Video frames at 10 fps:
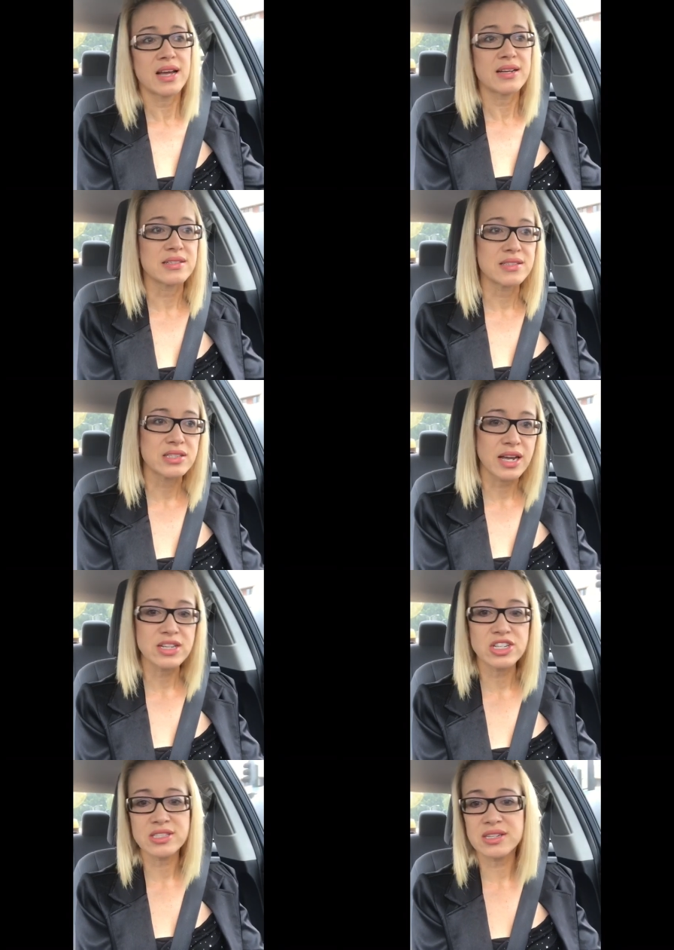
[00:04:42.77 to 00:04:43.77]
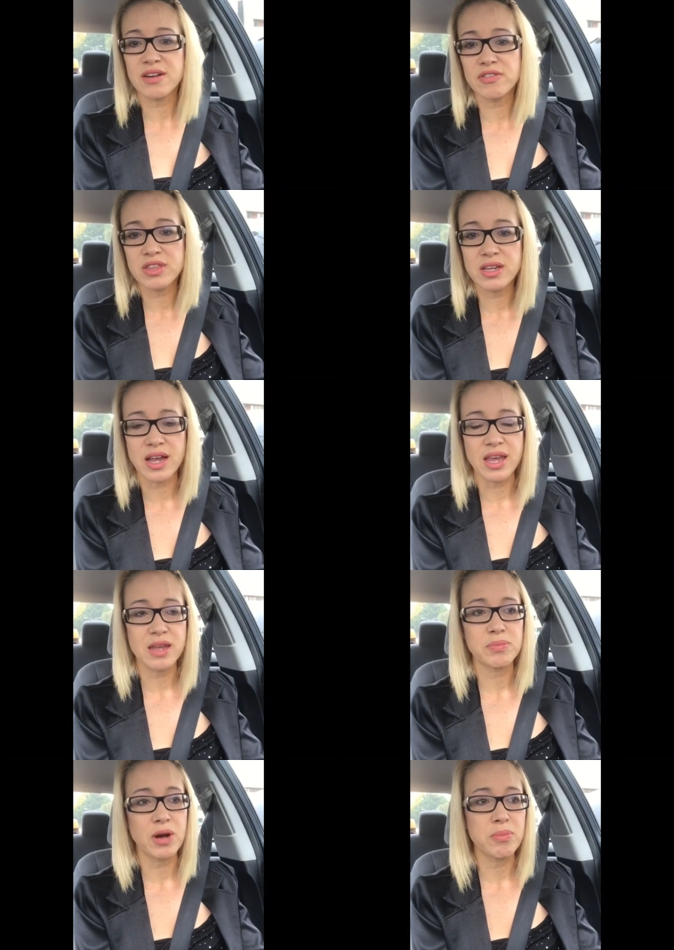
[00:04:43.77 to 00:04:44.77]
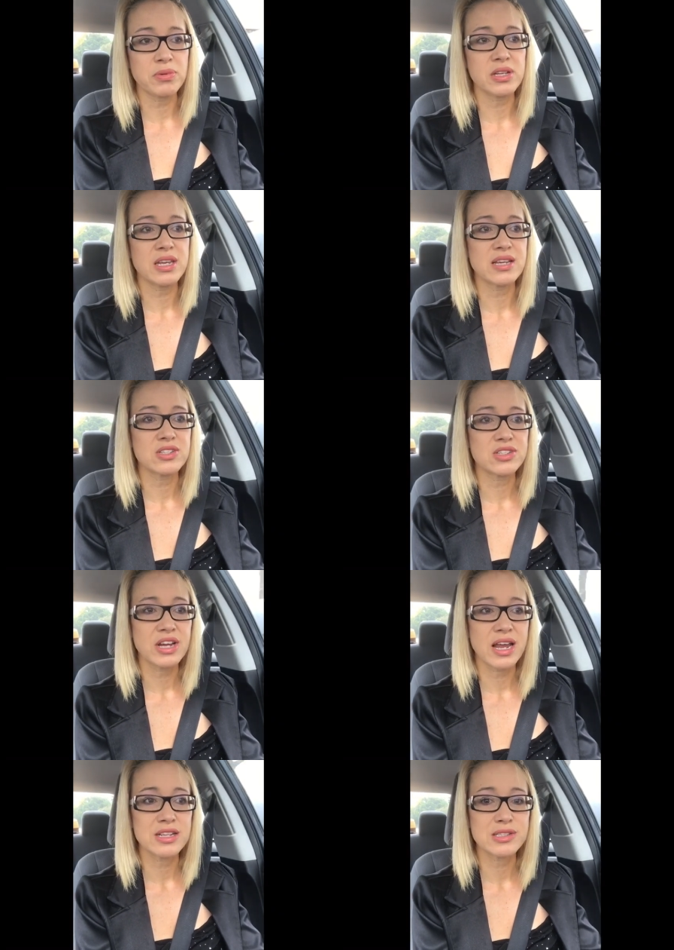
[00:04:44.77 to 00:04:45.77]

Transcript: has digested everything. I ate properly yesterday.